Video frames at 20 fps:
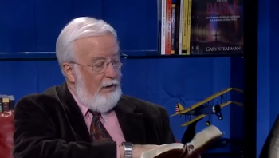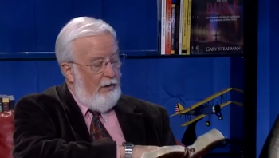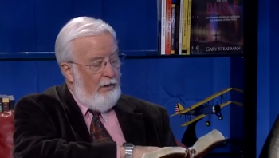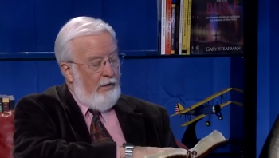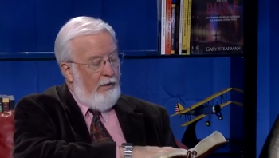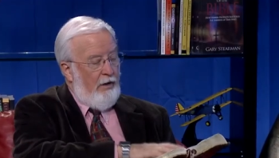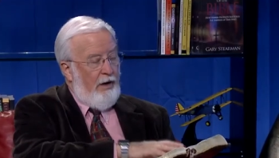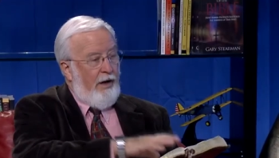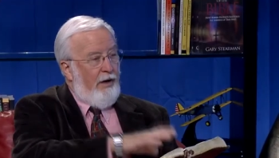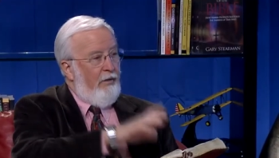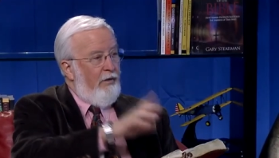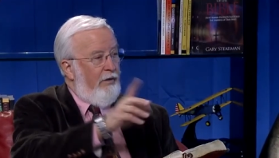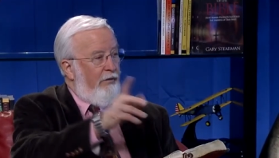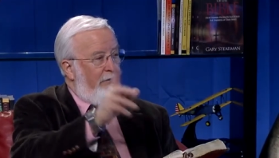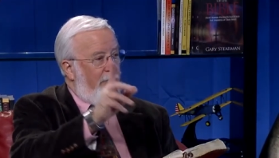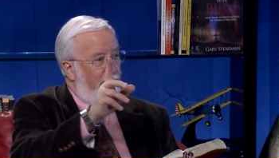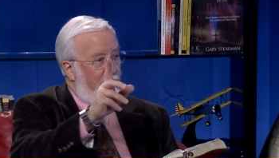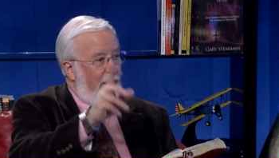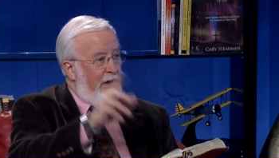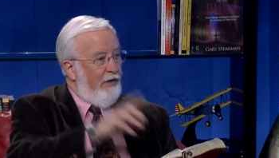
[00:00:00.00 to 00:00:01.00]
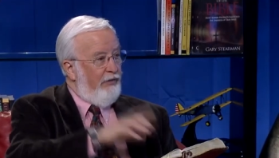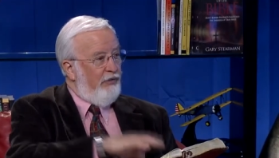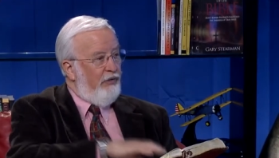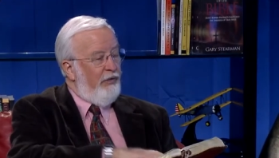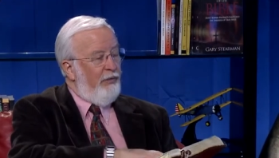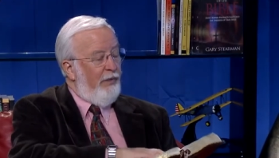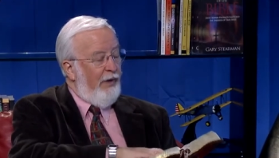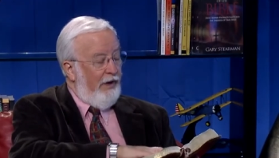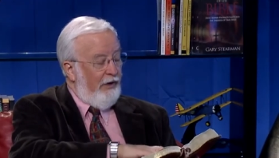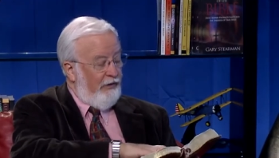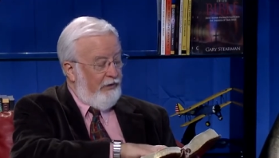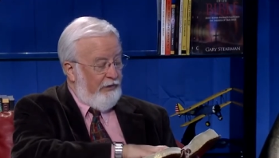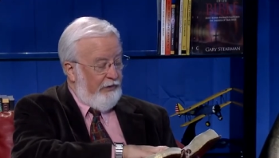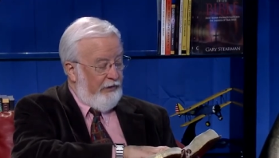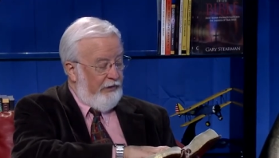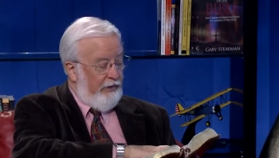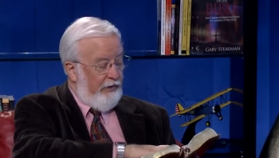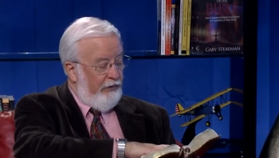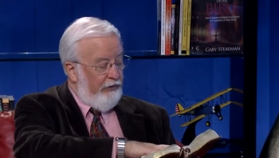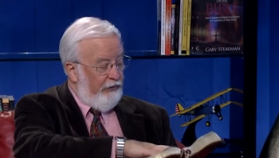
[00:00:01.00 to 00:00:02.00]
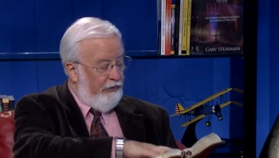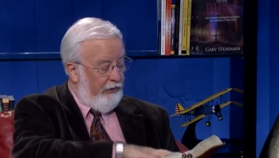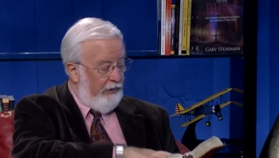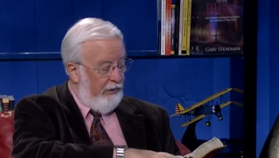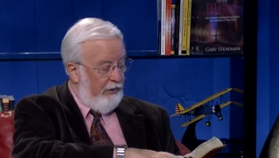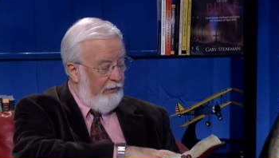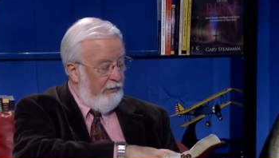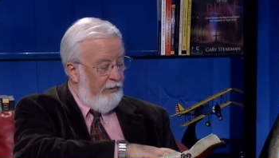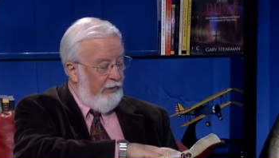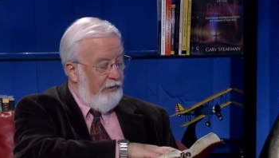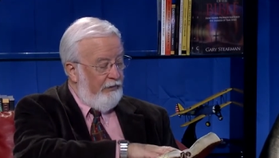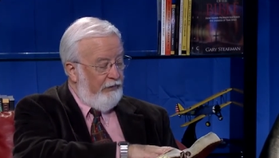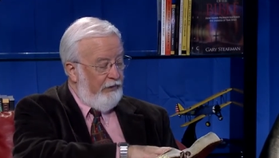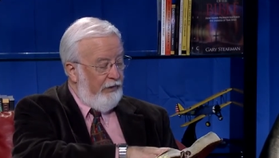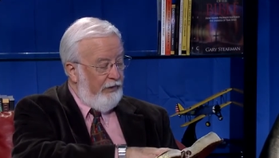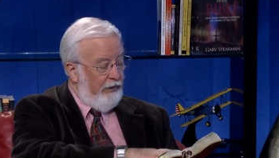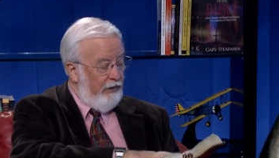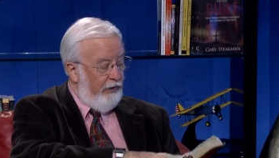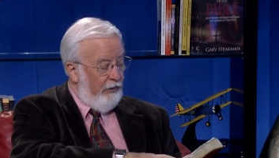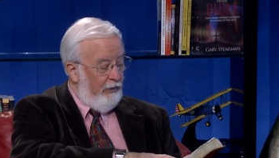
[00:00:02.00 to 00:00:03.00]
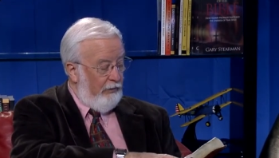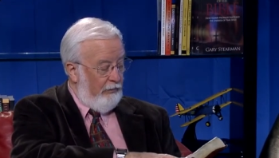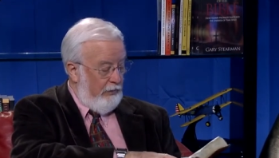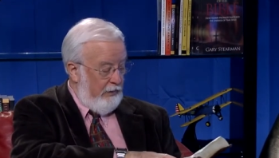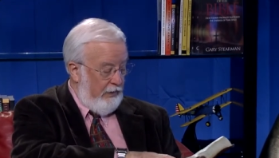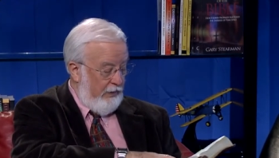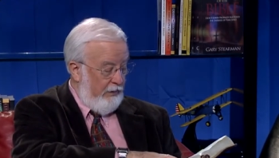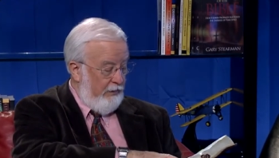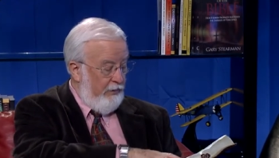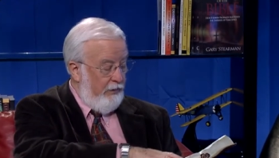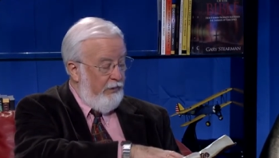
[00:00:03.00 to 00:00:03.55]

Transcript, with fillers: You know, as you mentioned this, uh, Ezekiel uh,